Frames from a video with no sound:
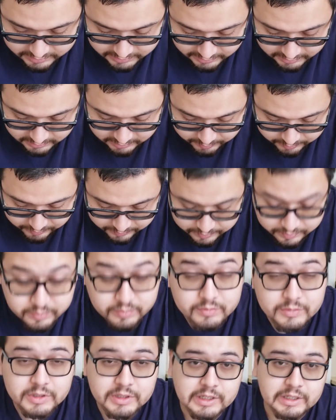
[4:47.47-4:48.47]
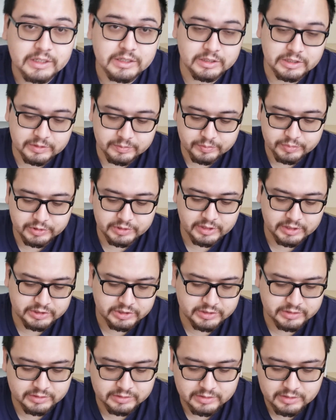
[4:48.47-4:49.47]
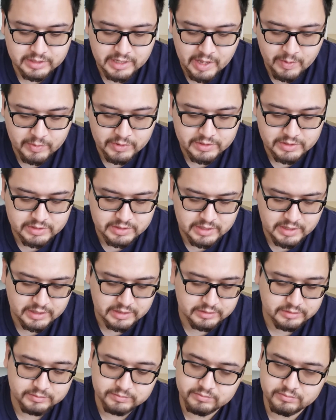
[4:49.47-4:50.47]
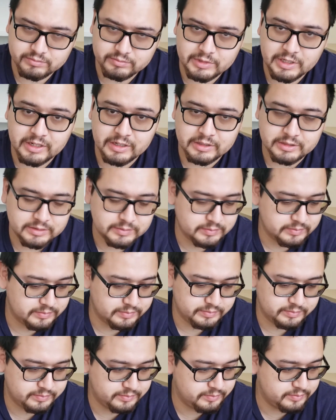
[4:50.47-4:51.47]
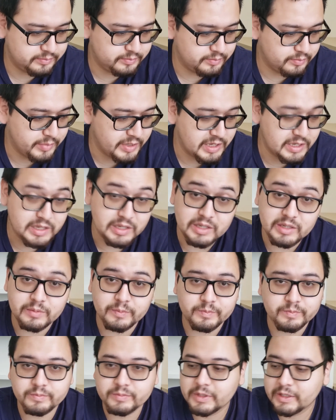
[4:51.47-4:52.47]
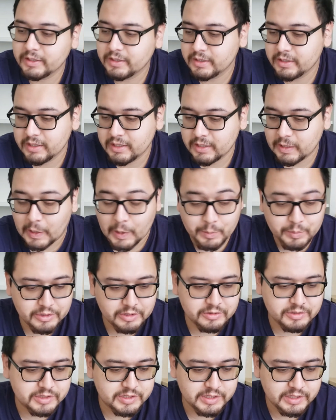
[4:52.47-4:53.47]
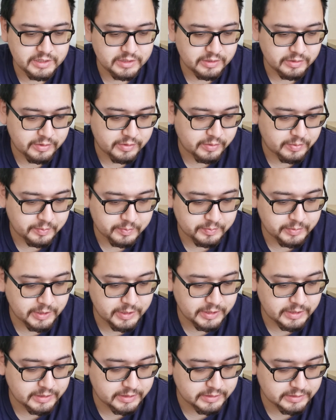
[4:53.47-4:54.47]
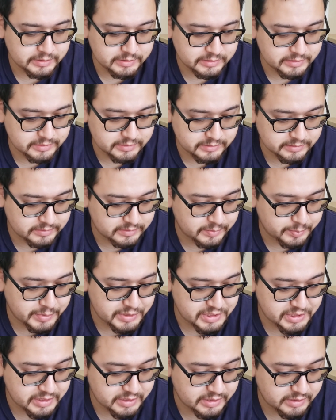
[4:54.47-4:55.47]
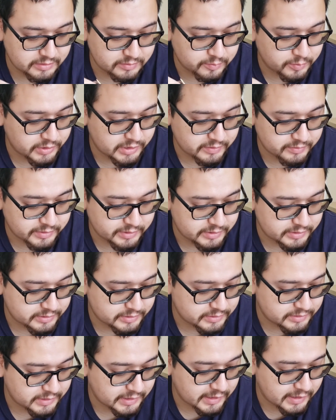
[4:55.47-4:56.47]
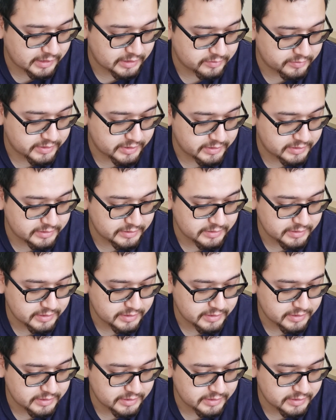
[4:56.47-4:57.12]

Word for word: like a like a uh, production damage, not not a, um, me abusing the the the bajig whatever out of it.